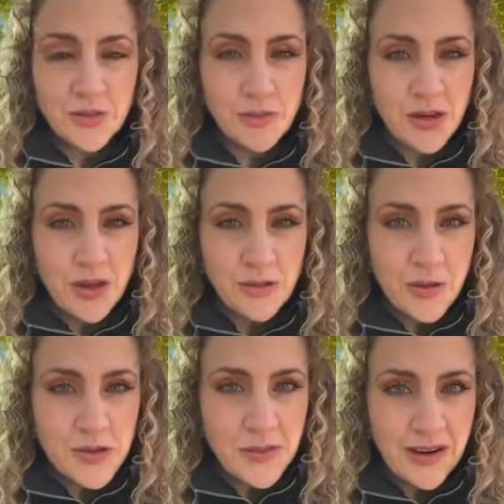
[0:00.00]
we'll put on the
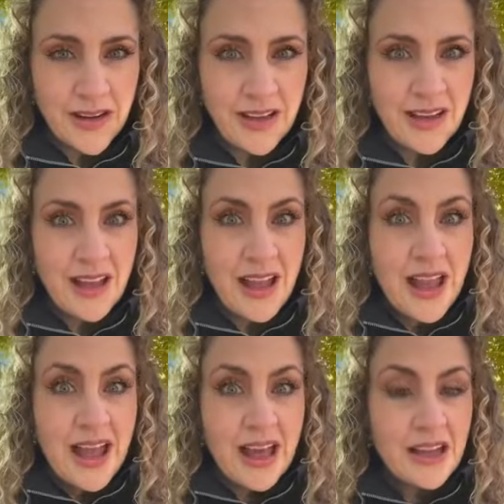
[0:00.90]
rosemary.
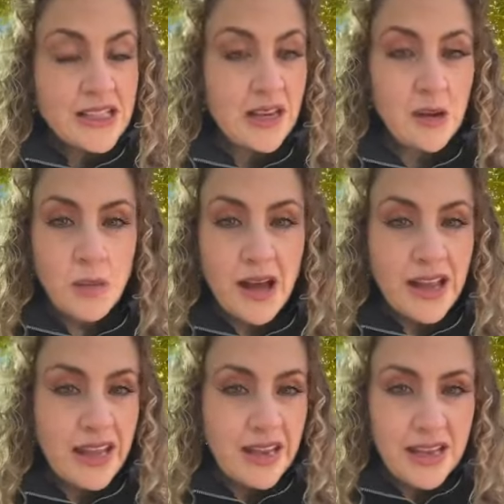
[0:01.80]
And I'll tell you what,
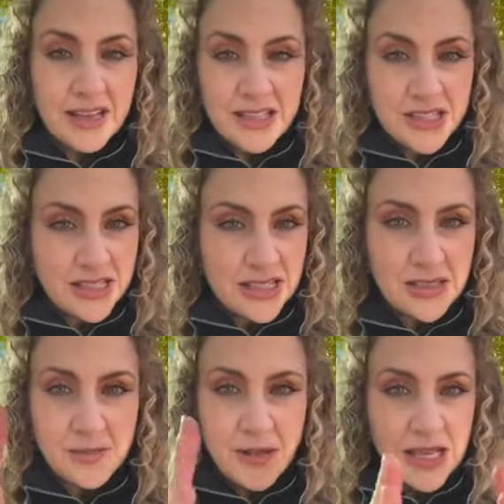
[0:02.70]
it is just this
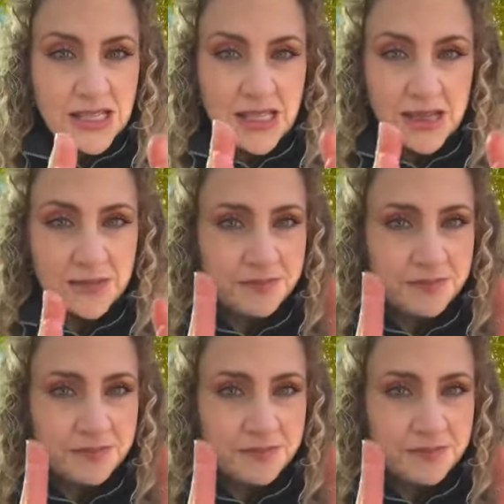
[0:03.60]
amazing